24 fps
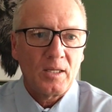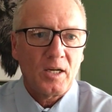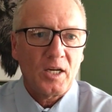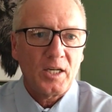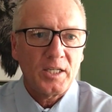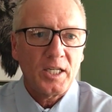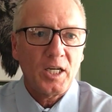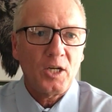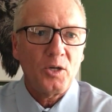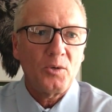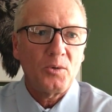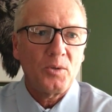
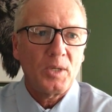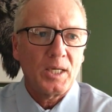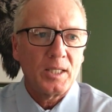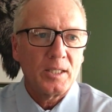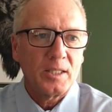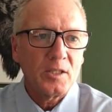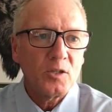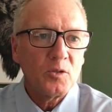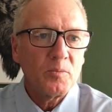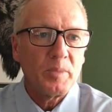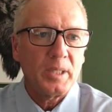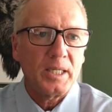I know a
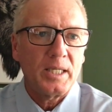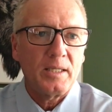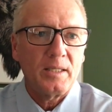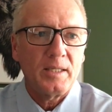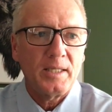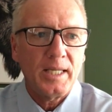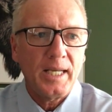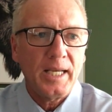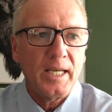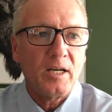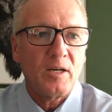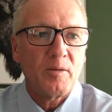little bit
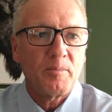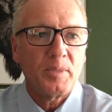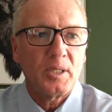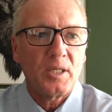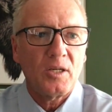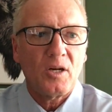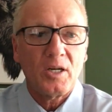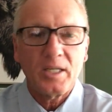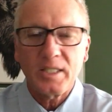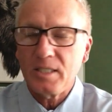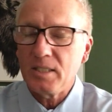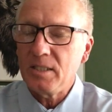now, but I